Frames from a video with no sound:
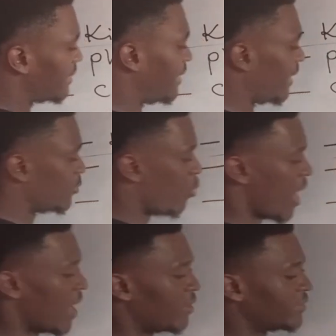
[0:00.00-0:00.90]
Then
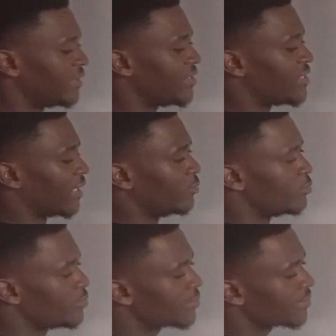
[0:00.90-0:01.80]
while the
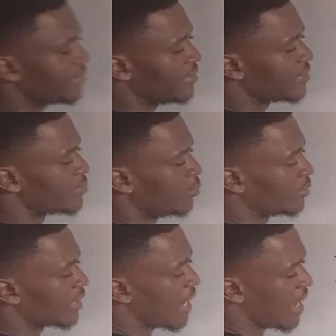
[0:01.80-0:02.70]
genus is
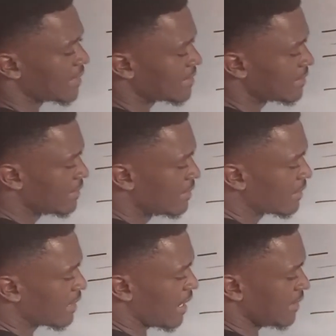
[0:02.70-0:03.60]
known as
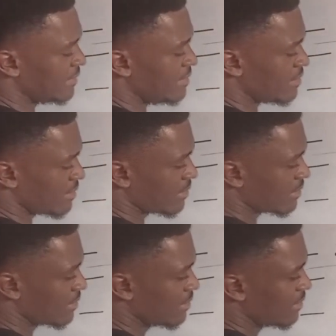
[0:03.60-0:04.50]

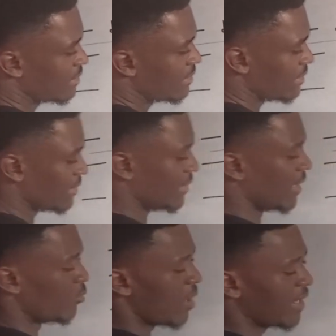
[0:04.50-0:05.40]
Canis,
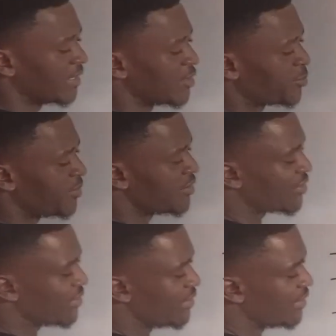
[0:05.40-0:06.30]
then while the
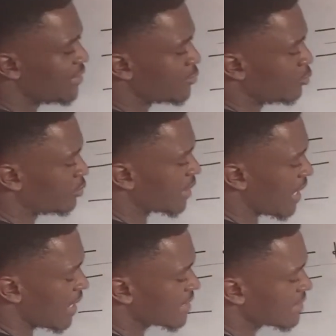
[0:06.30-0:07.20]
species is known
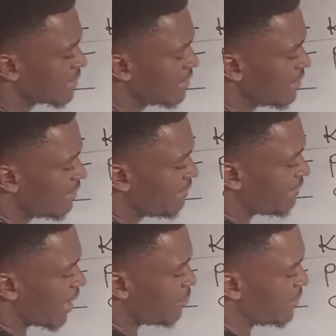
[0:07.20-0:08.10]
as
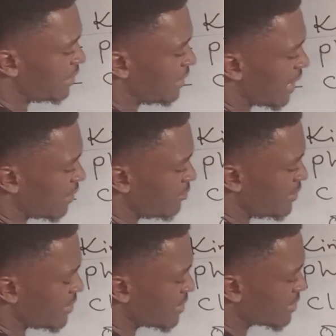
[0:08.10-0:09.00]

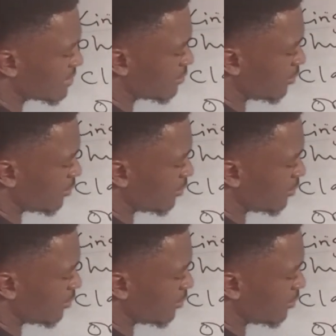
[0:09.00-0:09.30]
Familiaris.